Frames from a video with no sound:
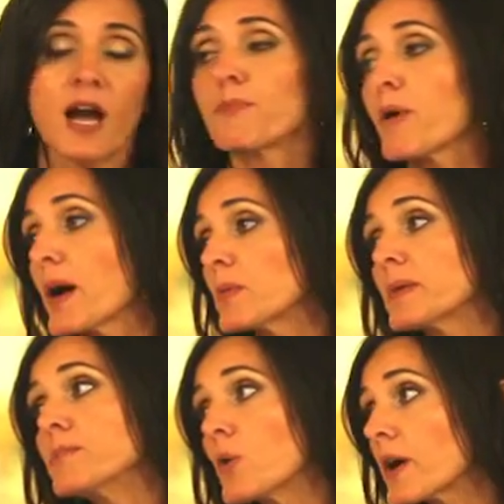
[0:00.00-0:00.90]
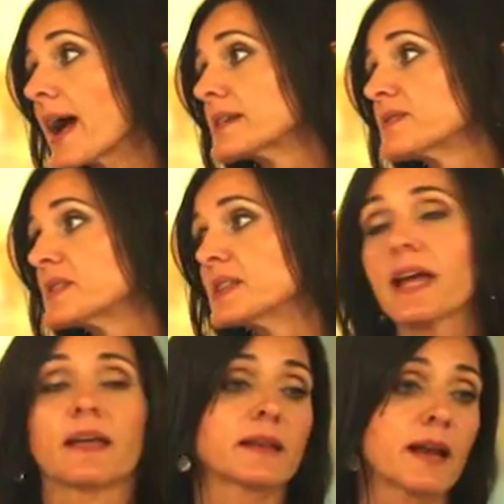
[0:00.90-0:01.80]
I'm probably more active
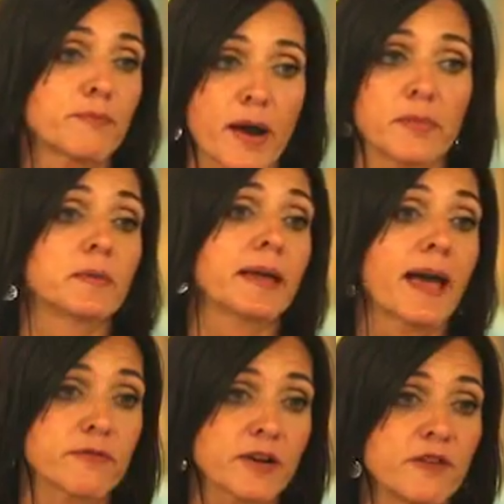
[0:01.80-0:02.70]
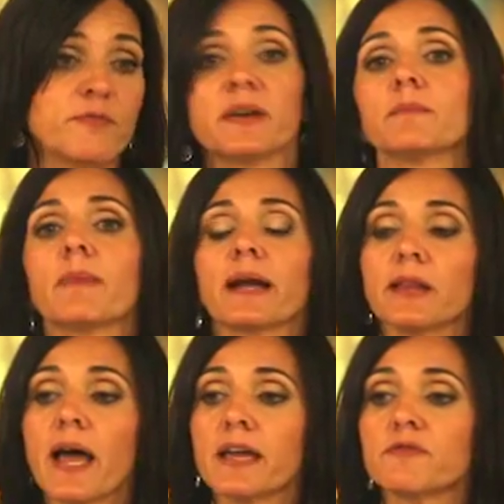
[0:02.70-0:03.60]
today than I probably ever have been in my
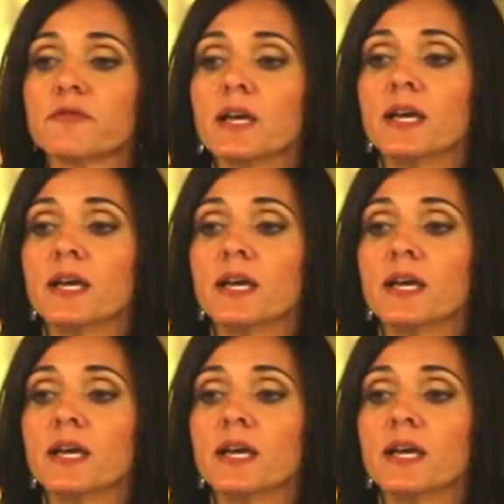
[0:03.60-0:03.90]
life,